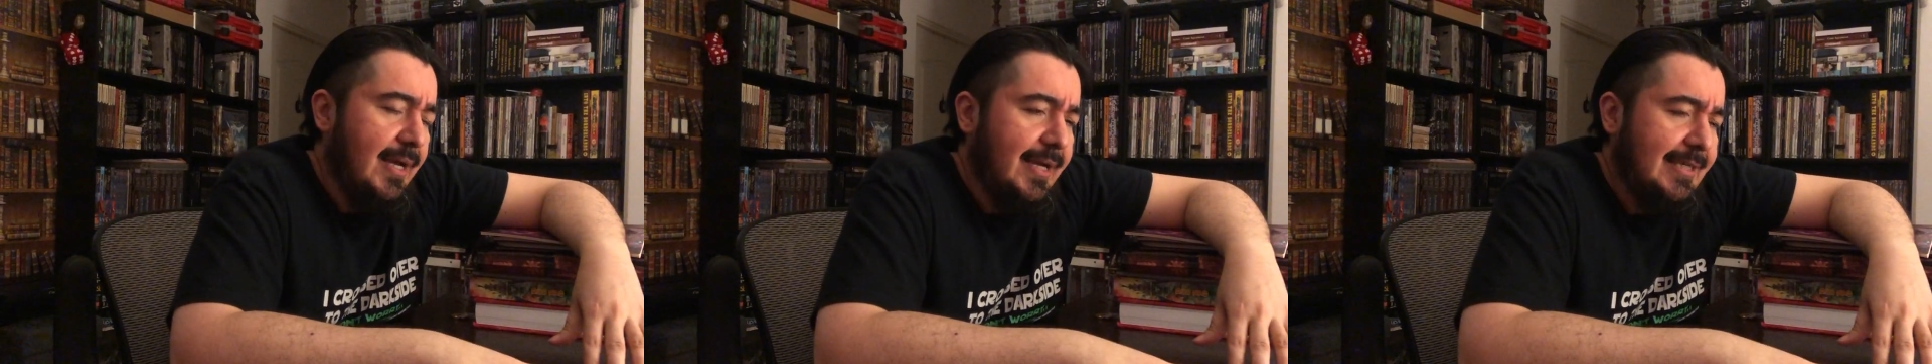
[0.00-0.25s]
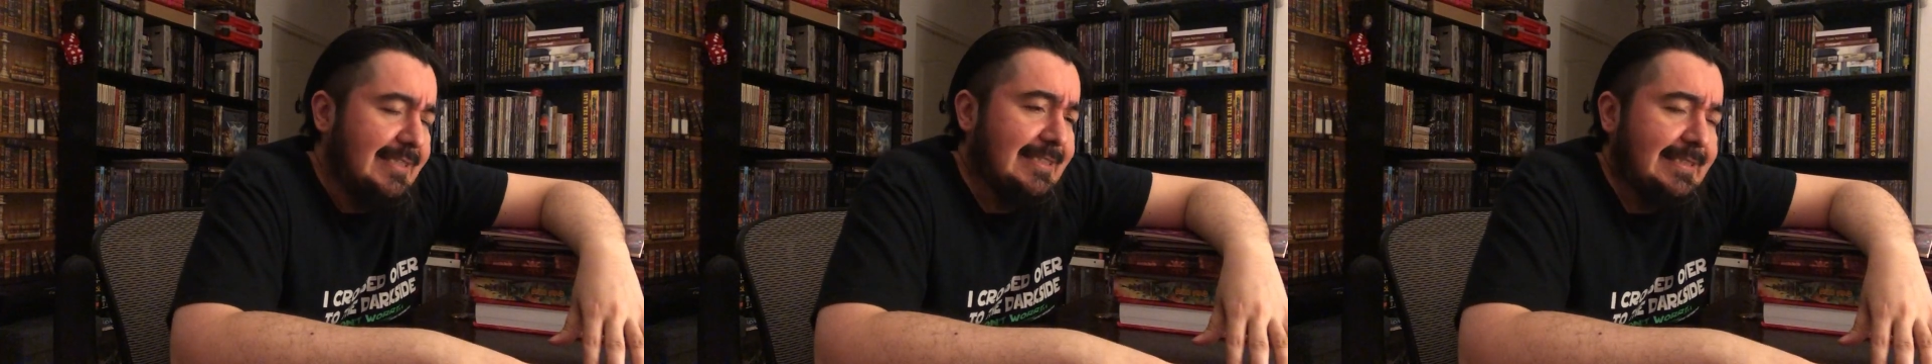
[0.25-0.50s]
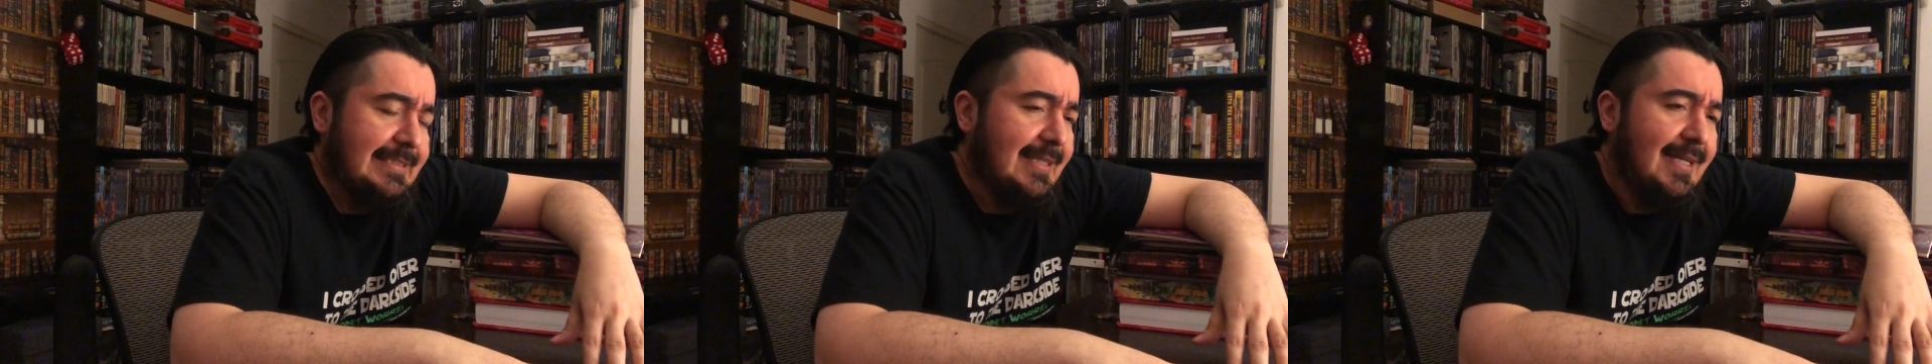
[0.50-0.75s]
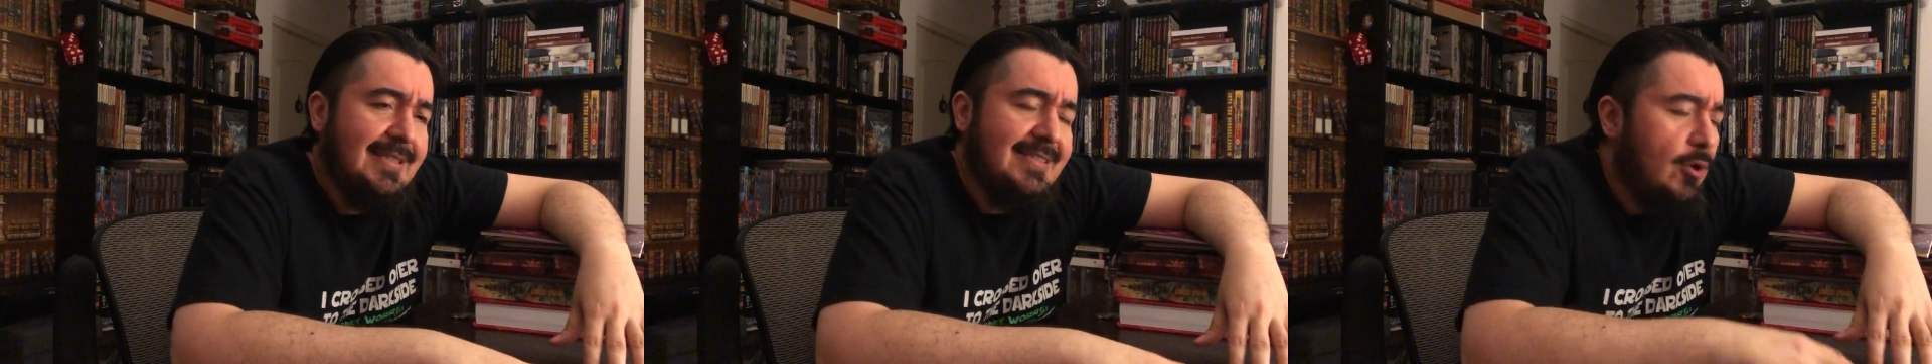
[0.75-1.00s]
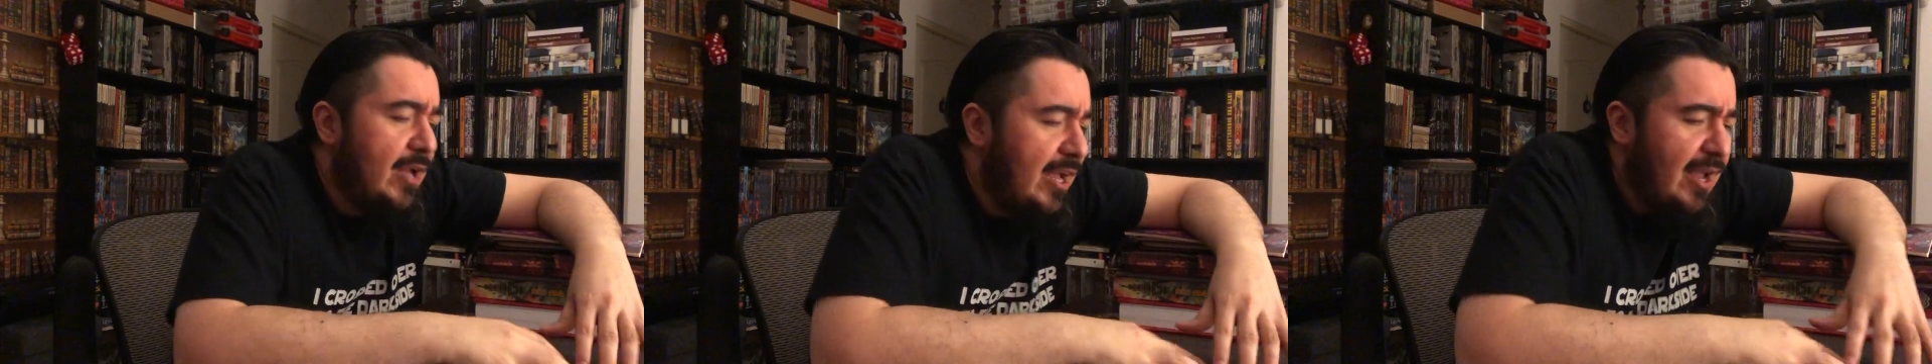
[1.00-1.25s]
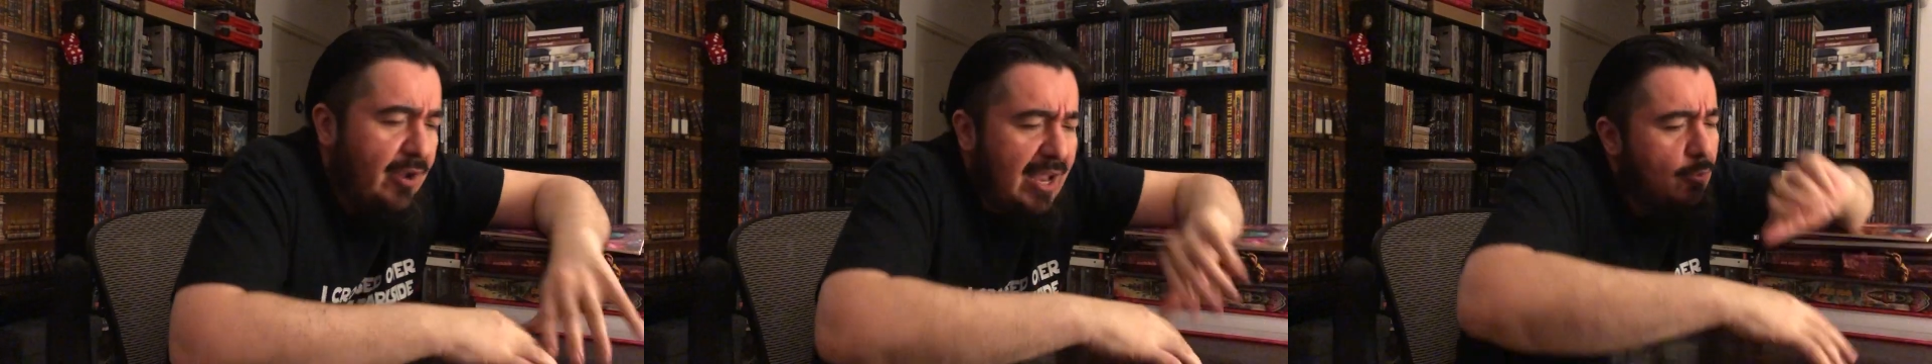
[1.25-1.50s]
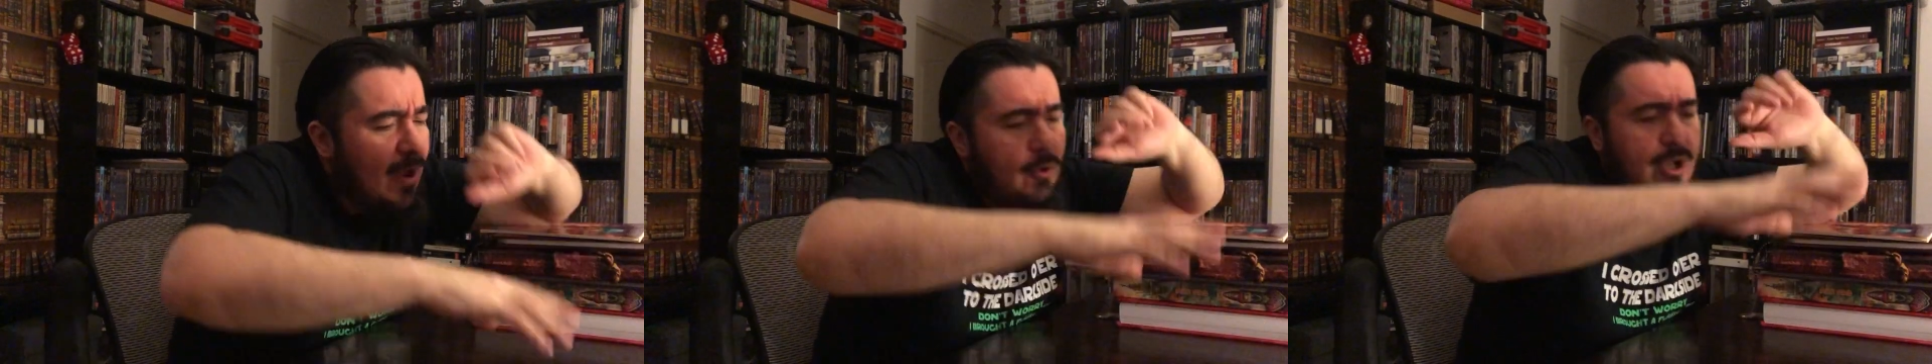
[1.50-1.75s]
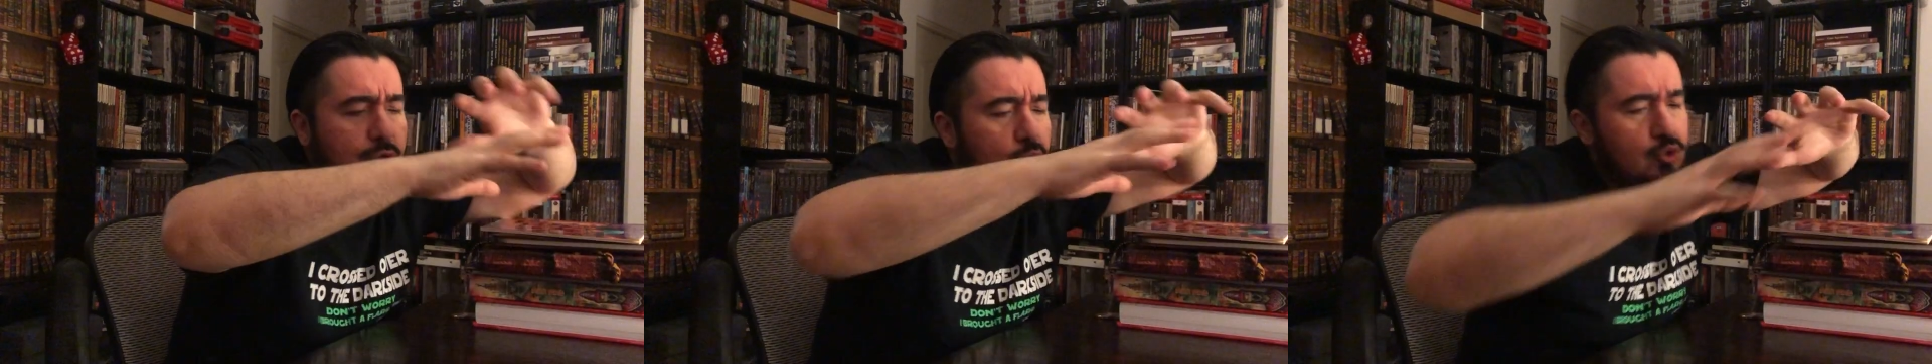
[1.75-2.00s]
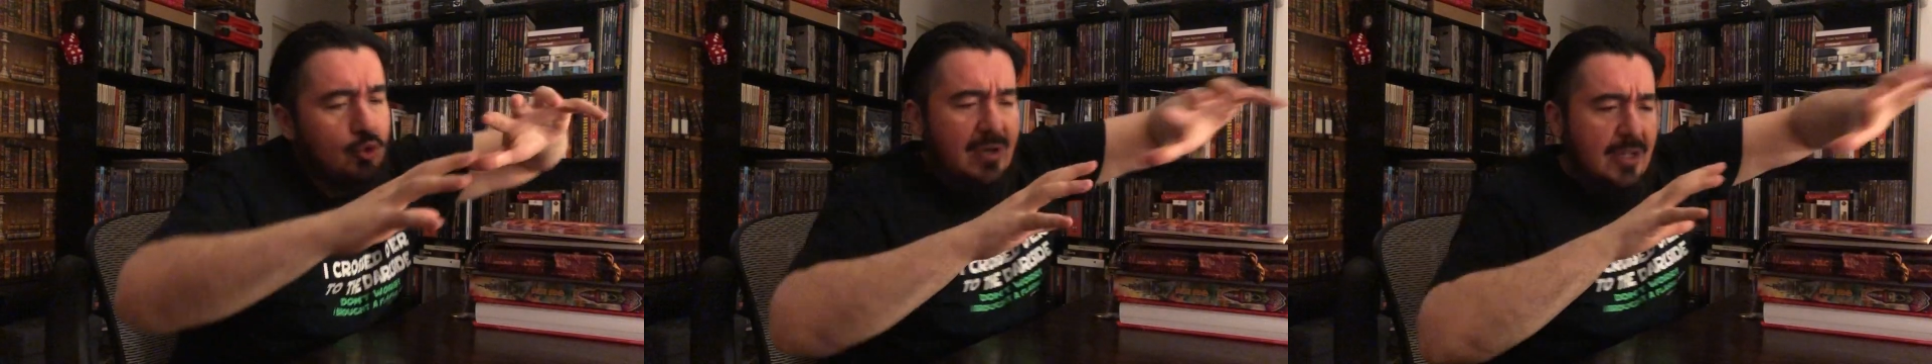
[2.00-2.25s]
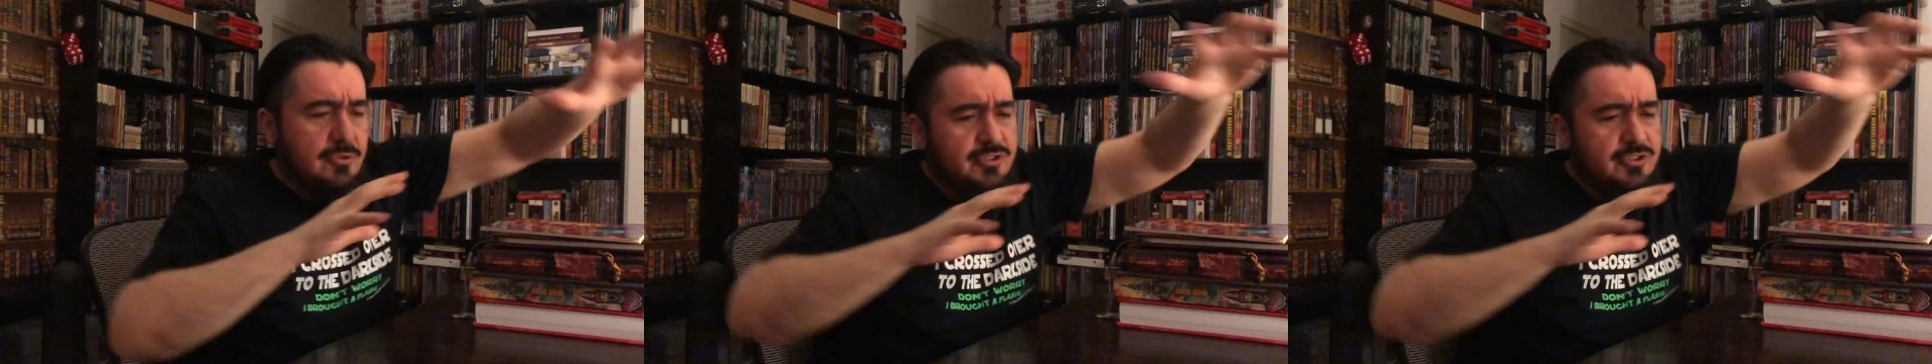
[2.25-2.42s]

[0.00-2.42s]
and they say, okay, we're going to surround